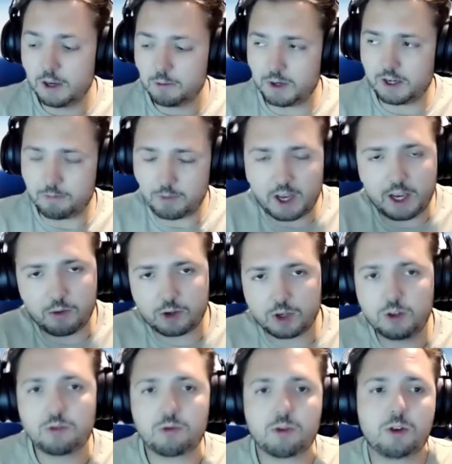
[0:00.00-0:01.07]
But I will
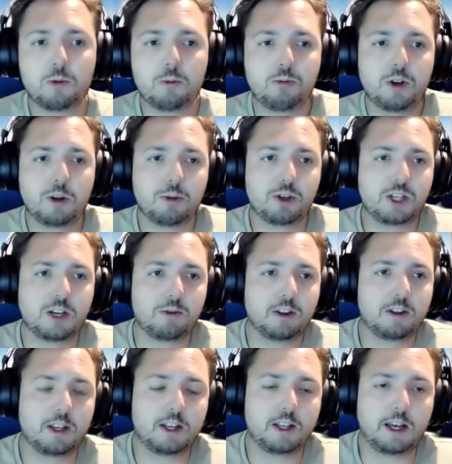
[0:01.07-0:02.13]
go through pretty much
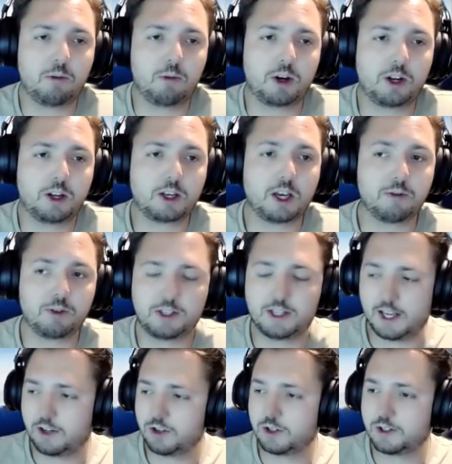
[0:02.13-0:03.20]
everything that we're going to cover
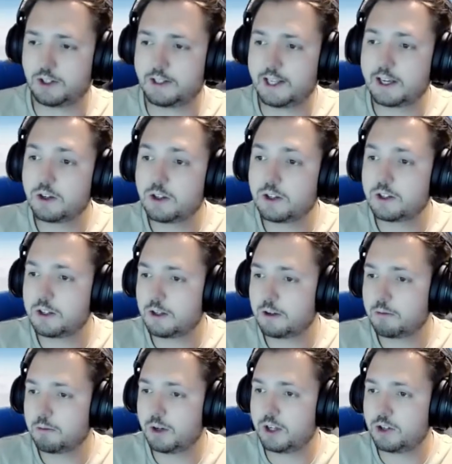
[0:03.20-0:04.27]
today in just a second,
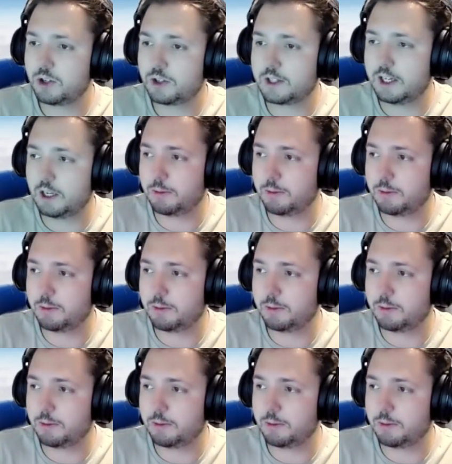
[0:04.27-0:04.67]
but just a little